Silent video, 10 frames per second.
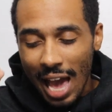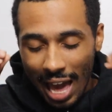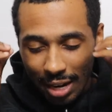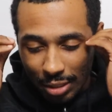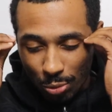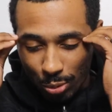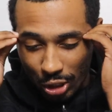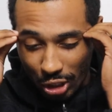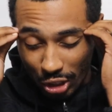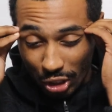and it was
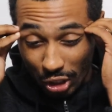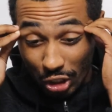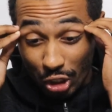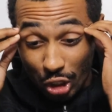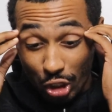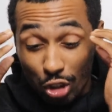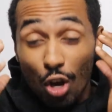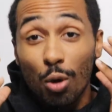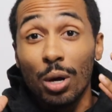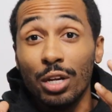just
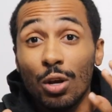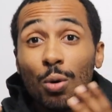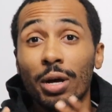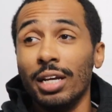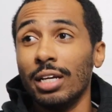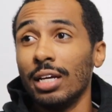so annoying.